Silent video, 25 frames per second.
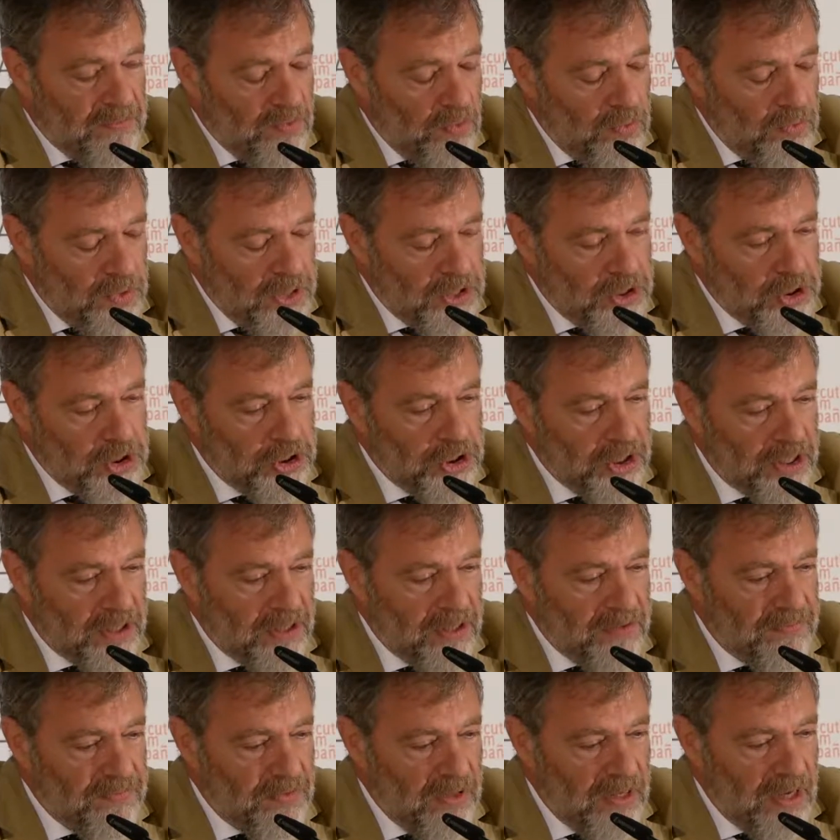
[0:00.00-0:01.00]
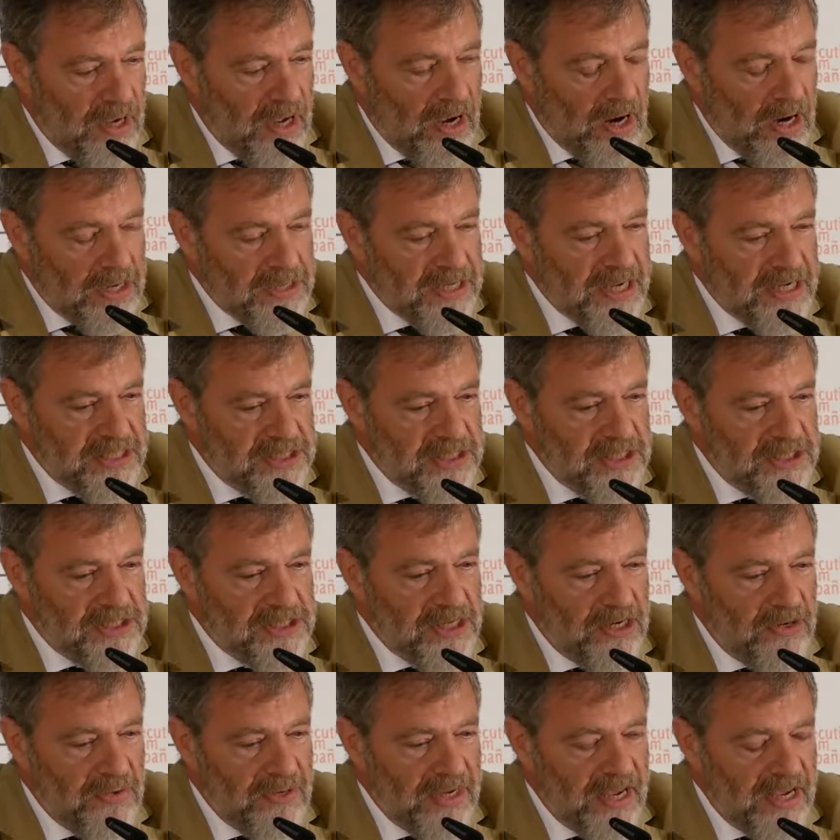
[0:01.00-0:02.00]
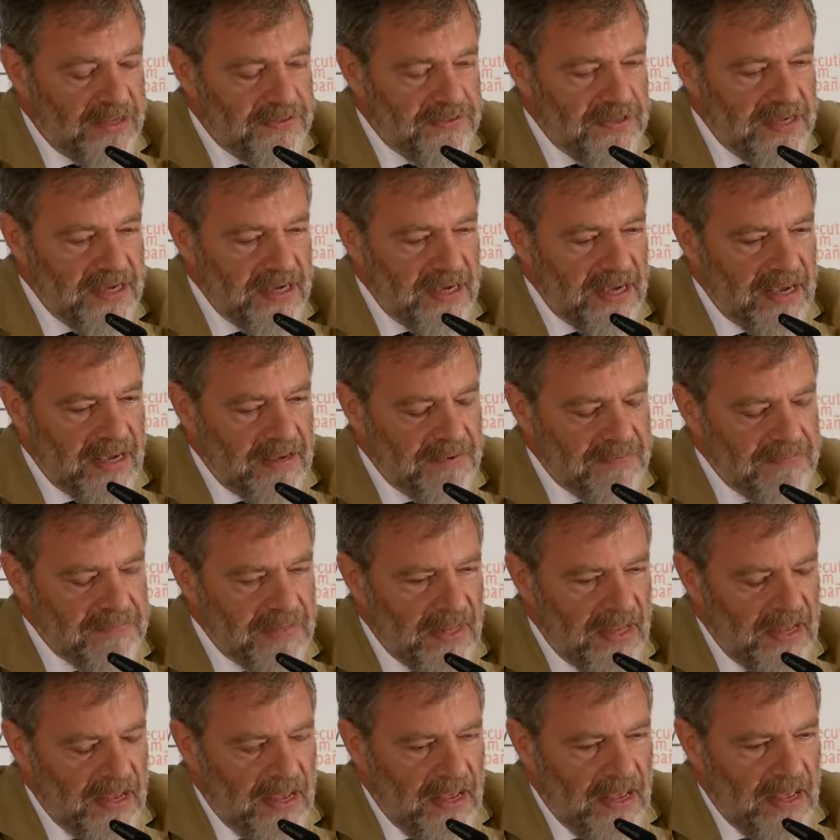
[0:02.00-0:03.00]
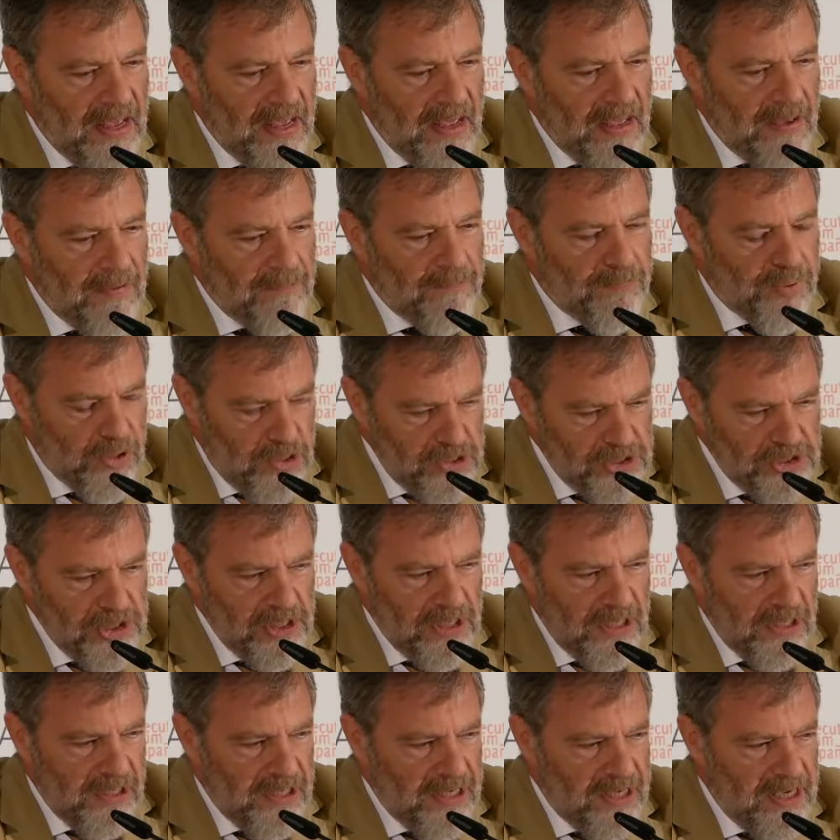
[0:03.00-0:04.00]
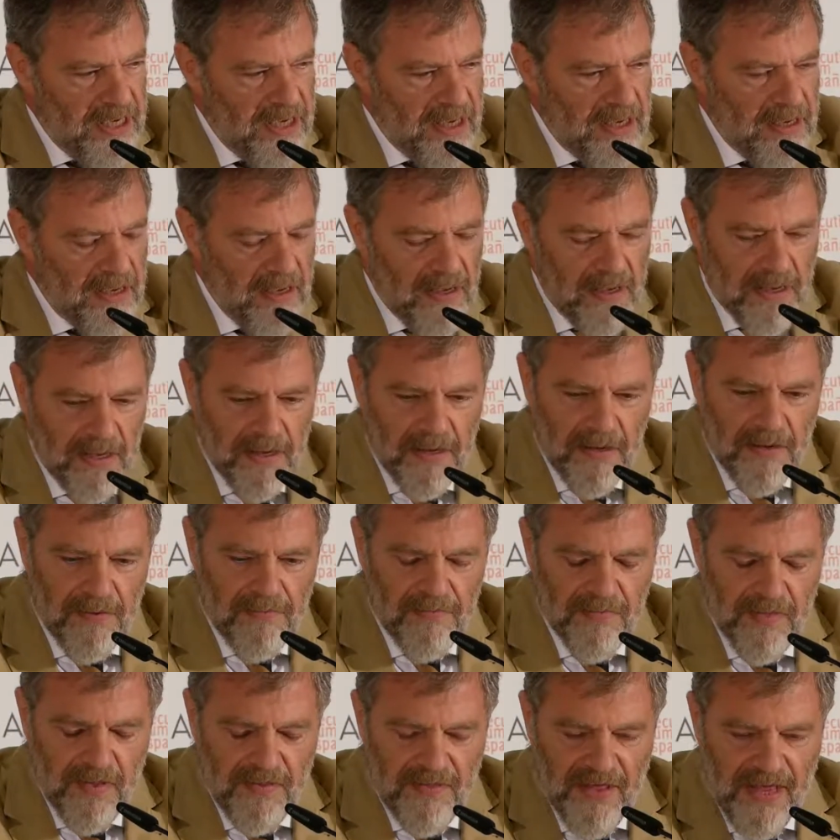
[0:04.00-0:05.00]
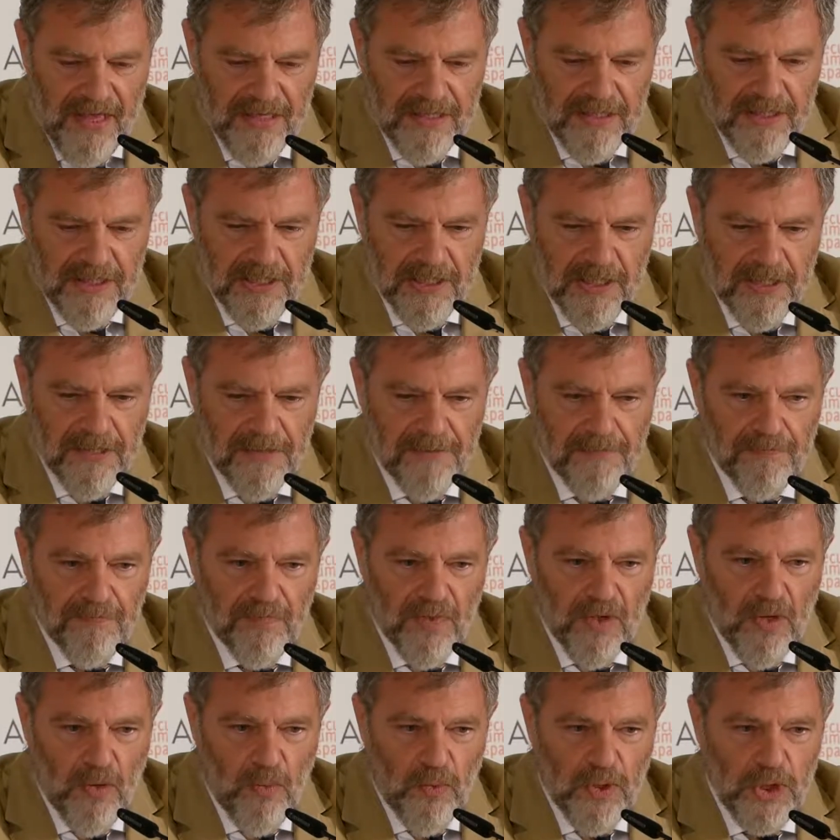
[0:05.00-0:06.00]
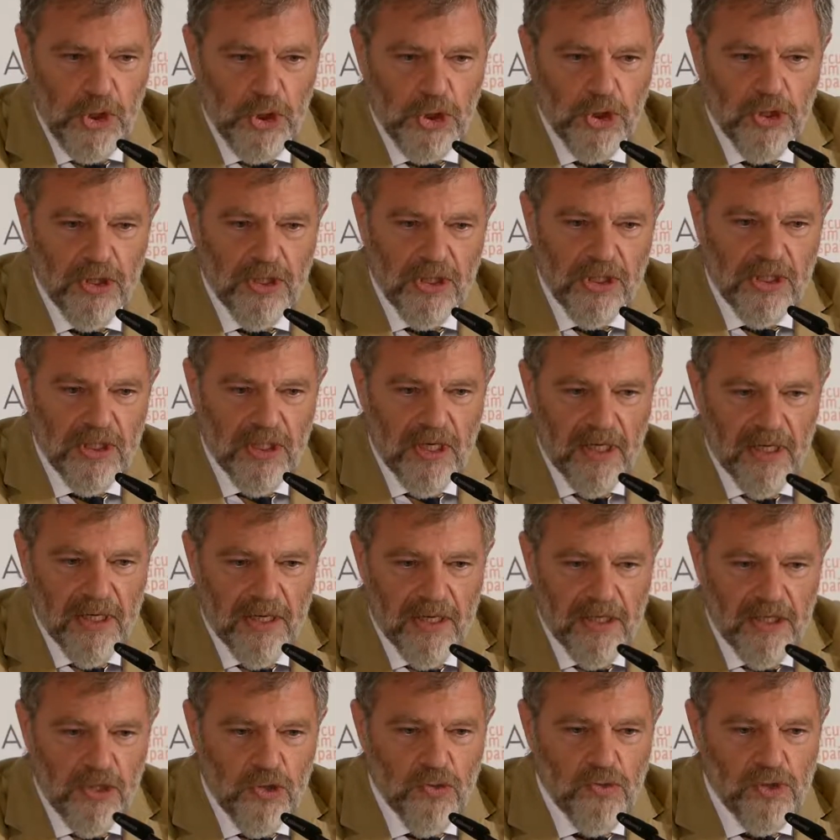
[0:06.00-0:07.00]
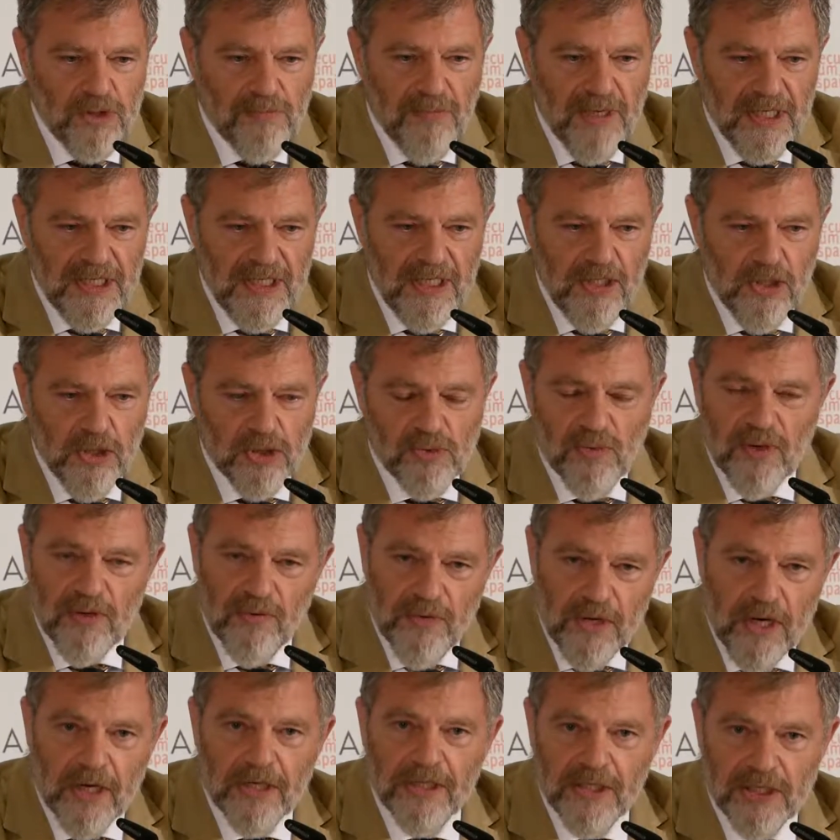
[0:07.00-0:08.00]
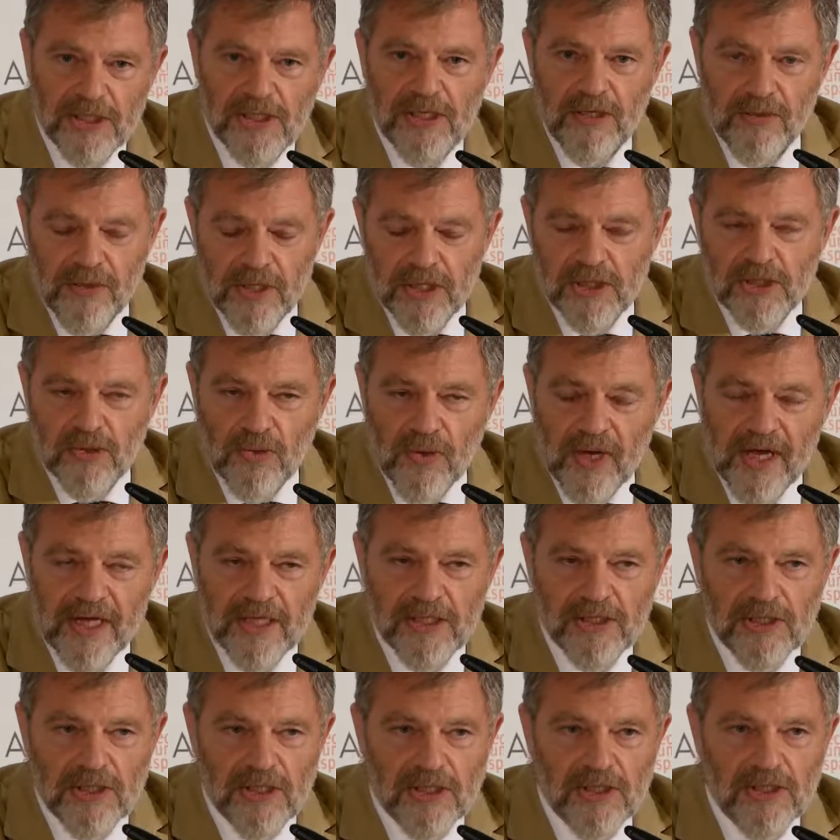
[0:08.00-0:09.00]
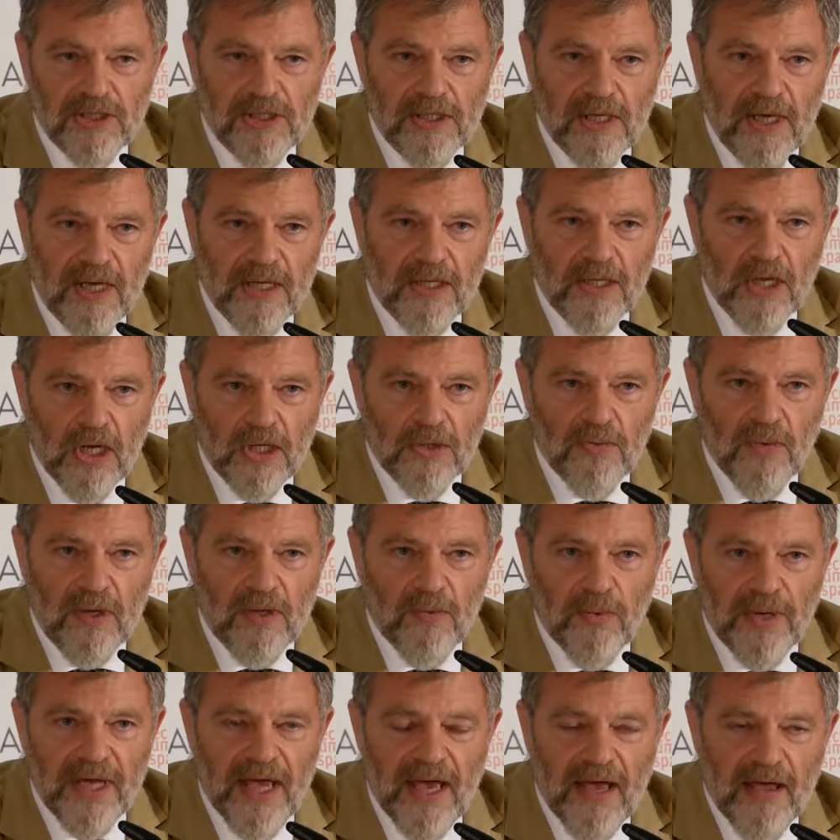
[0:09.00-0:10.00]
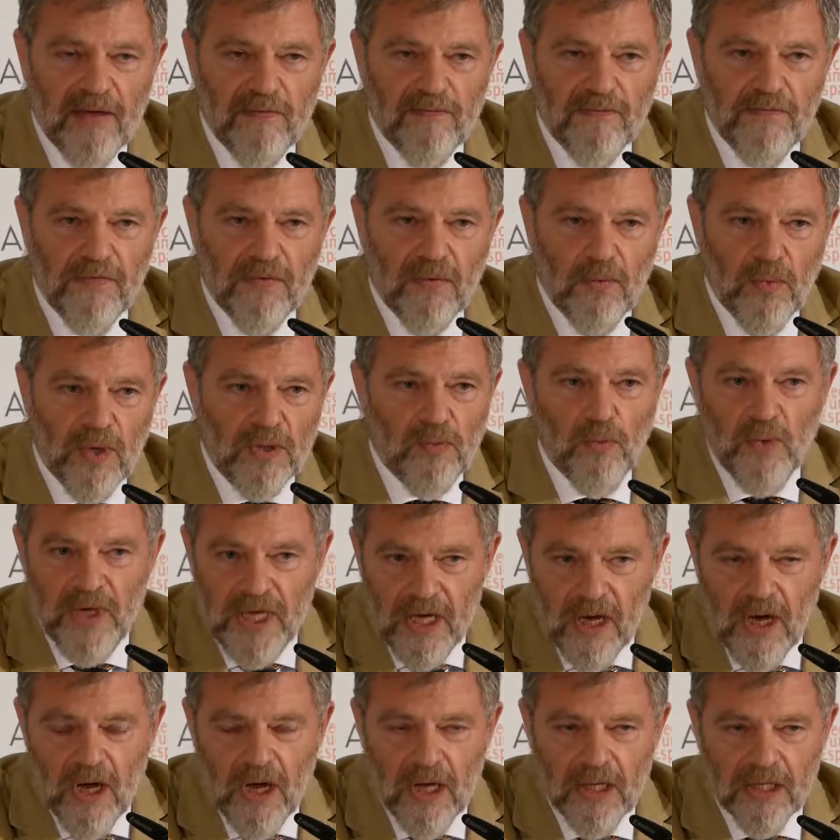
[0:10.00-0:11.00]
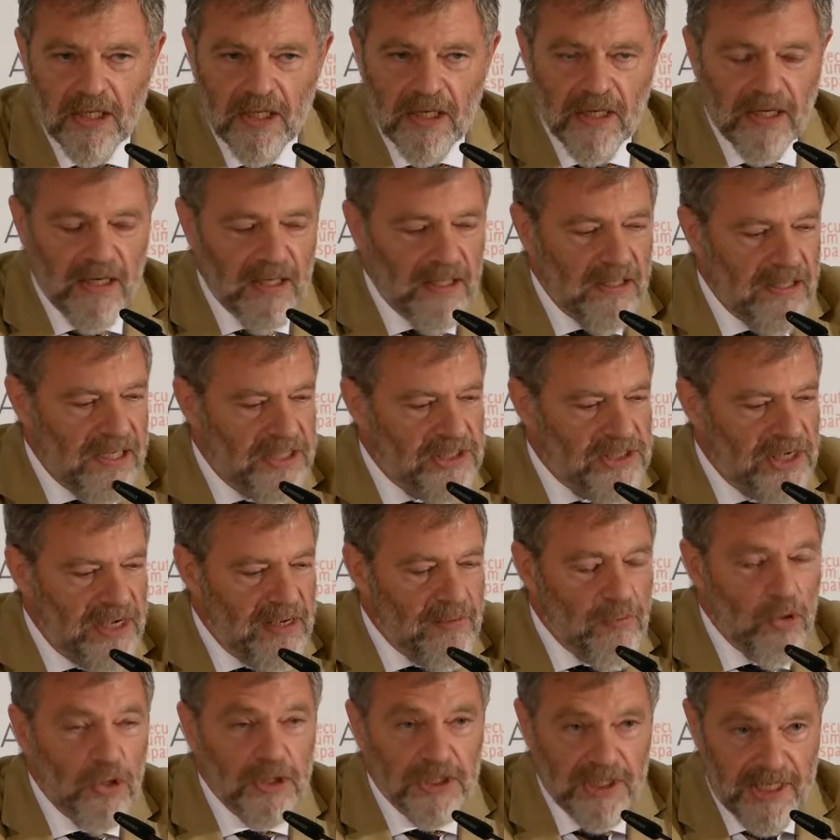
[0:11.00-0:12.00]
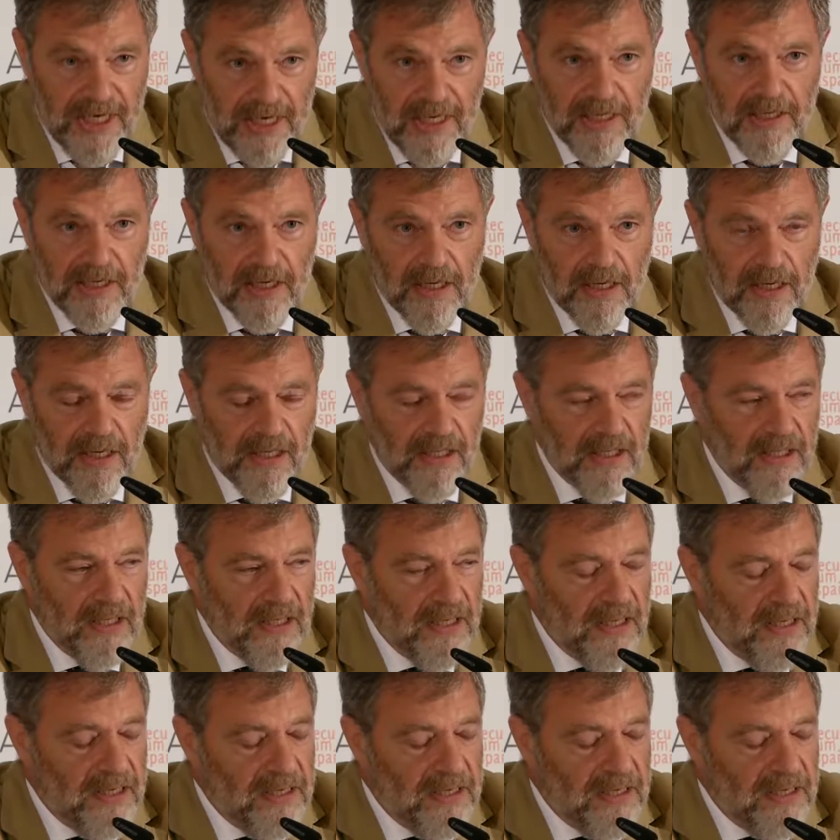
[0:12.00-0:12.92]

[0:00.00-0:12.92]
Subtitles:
which are necessary, I think personally, that we should use medidos when we are in a serious crisis and not when we have what we call, let's say, a more technical